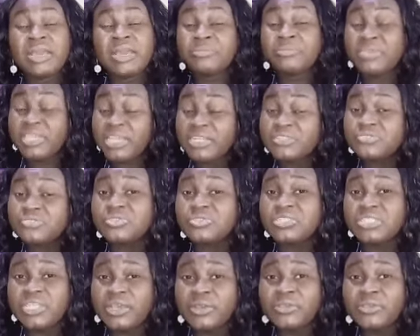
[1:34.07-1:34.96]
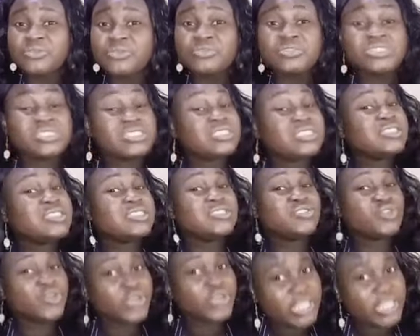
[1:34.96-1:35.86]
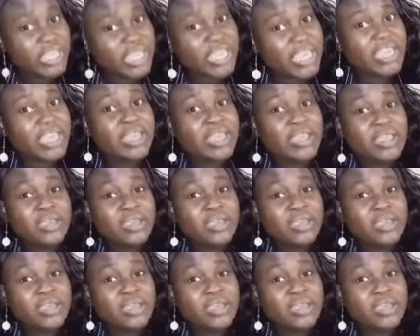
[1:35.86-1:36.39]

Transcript: I'm here to tell you this is your year